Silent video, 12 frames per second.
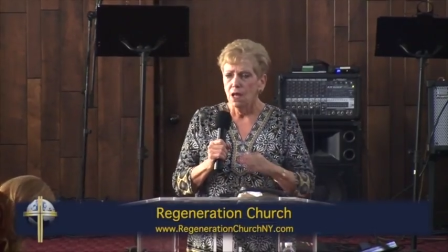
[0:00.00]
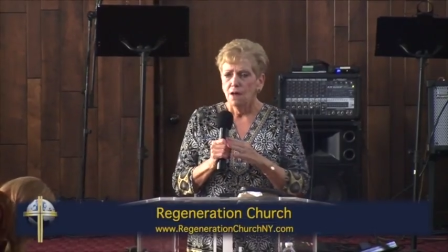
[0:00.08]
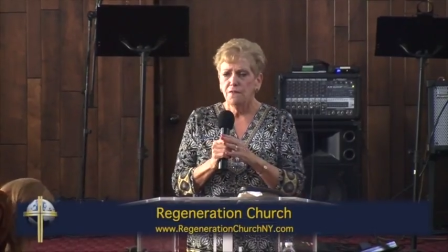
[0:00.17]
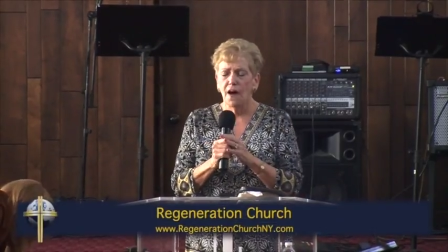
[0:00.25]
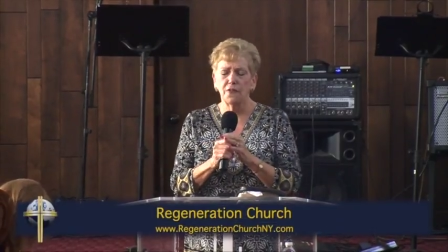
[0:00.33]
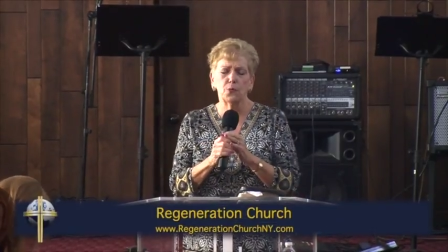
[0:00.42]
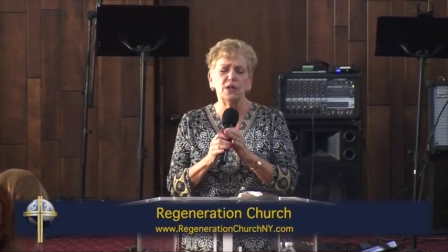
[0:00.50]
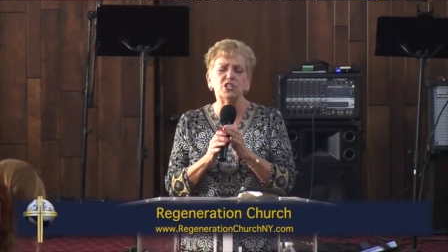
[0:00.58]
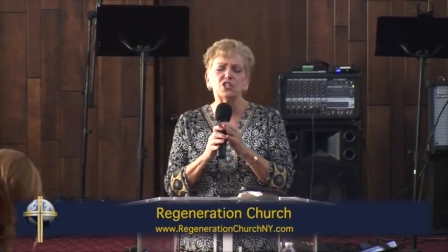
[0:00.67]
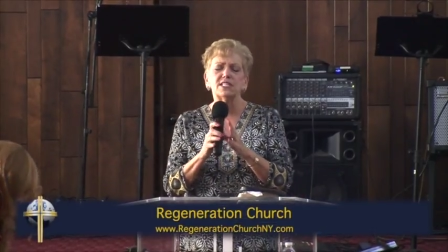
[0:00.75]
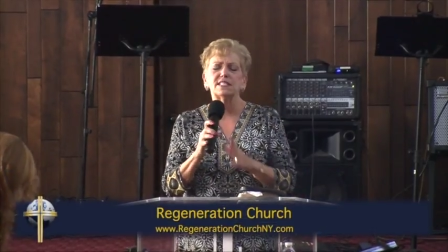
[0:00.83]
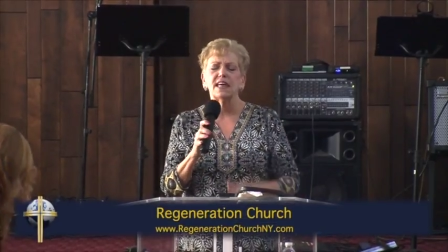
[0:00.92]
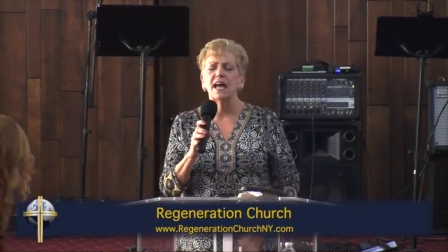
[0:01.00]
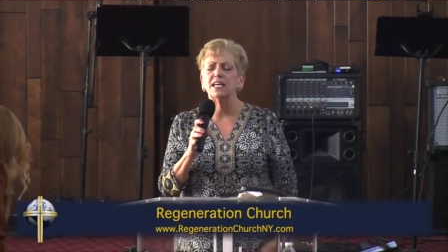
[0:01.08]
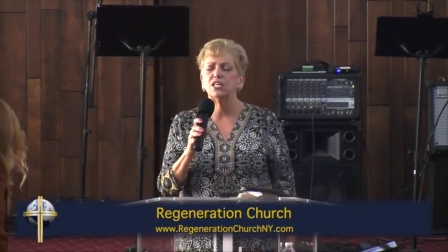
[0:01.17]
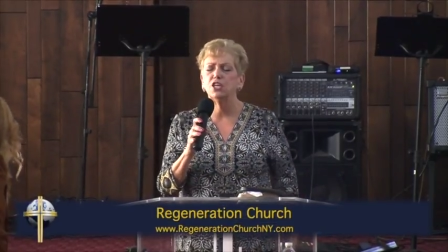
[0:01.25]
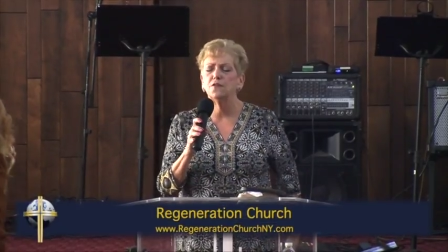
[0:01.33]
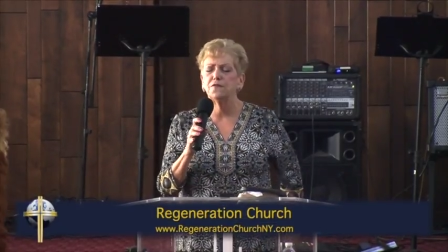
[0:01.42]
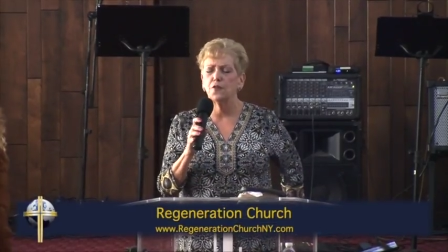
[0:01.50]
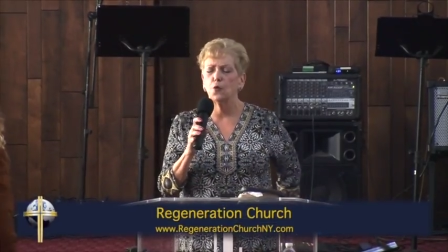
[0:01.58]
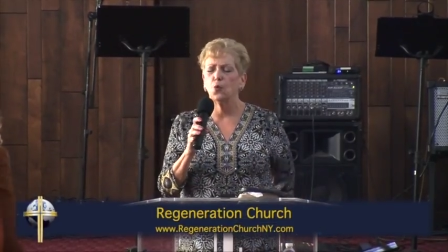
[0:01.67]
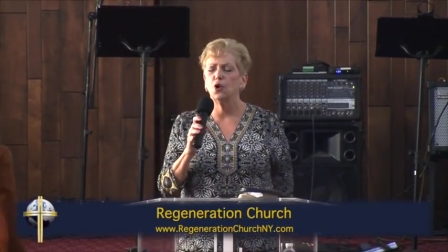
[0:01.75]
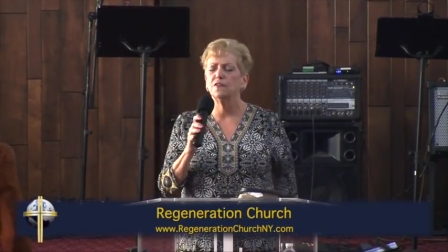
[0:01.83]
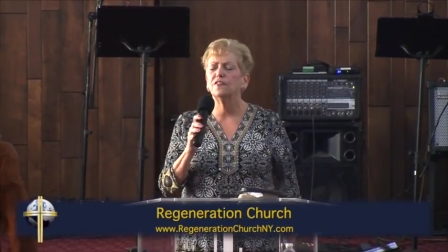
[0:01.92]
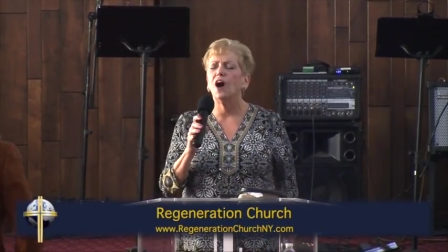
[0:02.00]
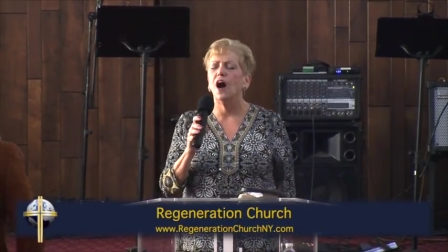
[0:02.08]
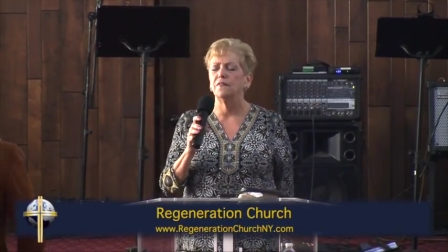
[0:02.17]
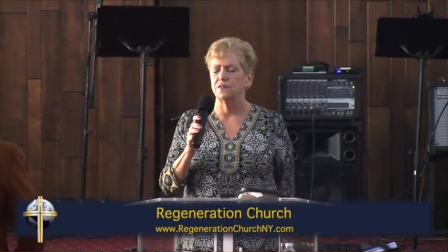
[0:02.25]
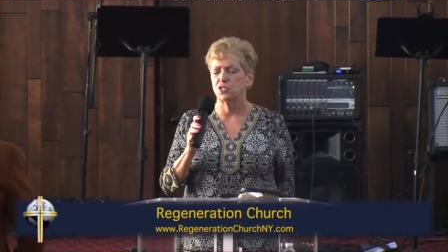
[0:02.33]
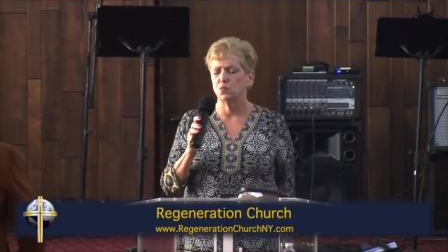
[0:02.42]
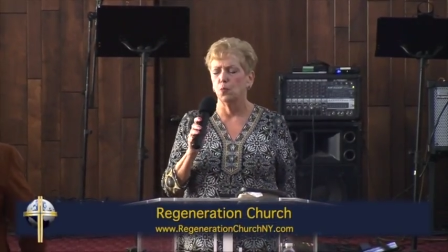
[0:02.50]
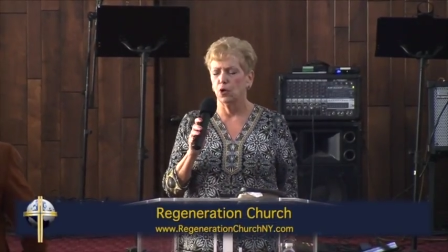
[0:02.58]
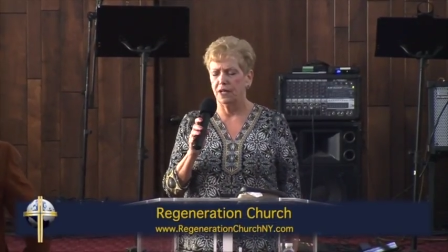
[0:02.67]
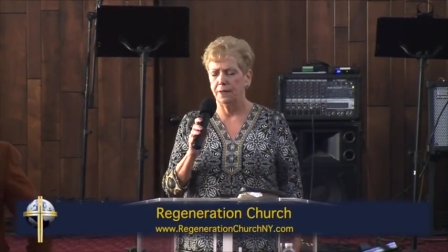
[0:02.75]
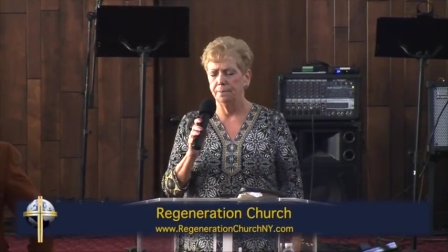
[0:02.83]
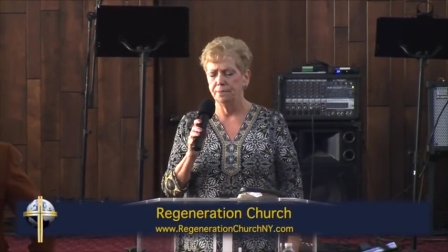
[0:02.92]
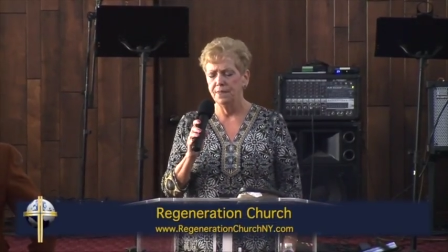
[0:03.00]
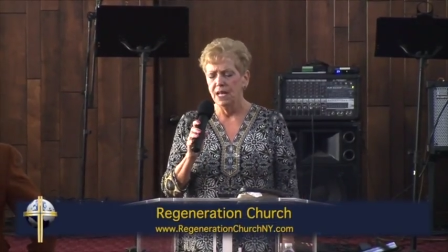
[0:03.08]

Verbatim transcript: Father, we just thank you for the word of God this morning.